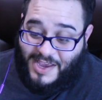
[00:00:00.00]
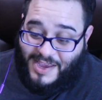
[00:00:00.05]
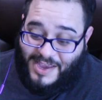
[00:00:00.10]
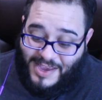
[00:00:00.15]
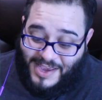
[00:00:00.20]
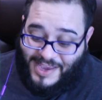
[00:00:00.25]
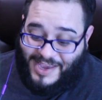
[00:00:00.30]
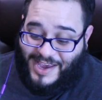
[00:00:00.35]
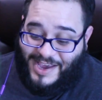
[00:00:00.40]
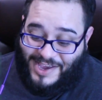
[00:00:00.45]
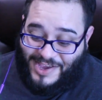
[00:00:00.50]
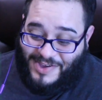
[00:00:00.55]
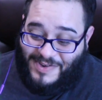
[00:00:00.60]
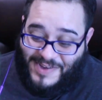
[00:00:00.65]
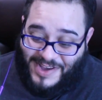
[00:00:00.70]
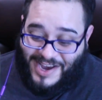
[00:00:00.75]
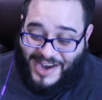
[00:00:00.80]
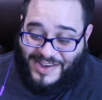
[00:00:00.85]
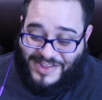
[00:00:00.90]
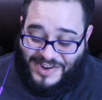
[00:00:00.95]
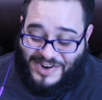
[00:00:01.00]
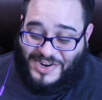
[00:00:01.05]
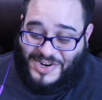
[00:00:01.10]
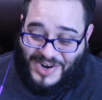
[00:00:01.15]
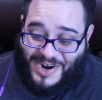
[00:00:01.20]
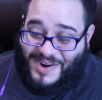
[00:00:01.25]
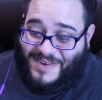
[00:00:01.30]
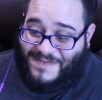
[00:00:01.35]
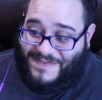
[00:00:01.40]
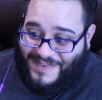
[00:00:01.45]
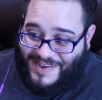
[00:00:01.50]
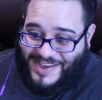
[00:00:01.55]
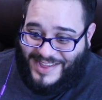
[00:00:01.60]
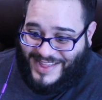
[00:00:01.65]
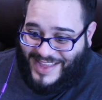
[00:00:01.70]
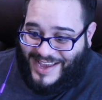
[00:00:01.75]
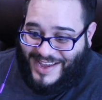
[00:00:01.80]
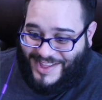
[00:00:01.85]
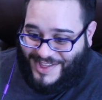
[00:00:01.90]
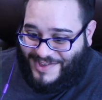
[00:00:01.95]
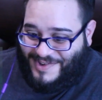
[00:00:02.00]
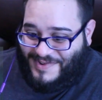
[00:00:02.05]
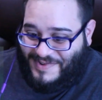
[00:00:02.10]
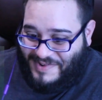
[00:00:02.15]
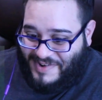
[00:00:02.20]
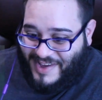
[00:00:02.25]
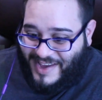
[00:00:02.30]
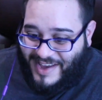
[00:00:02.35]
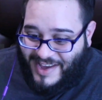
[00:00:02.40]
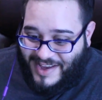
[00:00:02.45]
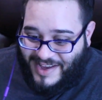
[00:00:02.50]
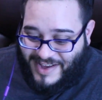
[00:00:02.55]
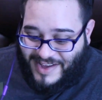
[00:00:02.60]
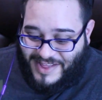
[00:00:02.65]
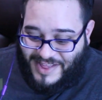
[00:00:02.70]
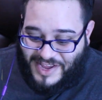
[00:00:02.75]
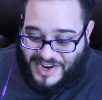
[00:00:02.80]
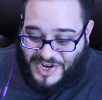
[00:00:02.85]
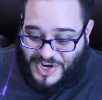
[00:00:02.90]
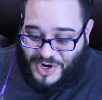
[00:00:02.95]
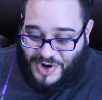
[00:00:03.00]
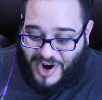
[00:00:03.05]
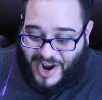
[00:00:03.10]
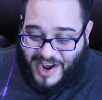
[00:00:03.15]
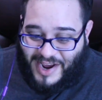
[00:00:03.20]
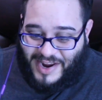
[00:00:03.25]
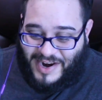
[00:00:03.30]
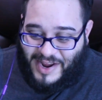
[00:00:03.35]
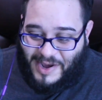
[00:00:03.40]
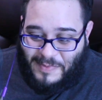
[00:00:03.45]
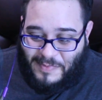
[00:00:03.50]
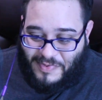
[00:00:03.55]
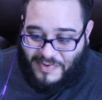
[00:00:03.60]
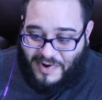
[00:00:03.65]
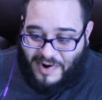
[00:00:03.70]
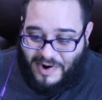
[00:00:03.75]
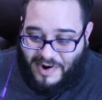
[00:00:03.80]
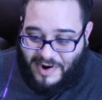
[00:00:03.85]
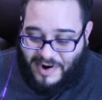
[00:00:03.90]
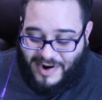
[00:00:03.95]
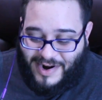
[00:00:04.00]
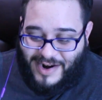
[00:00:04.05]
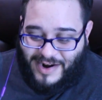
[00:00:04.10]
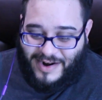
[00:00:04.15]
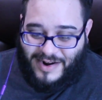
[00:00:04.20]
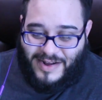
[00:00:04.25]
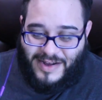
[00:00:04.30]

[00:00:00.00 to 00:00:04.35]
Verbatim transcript: Yeah, you guys are trying to fight that dude, the Dragon Emperor.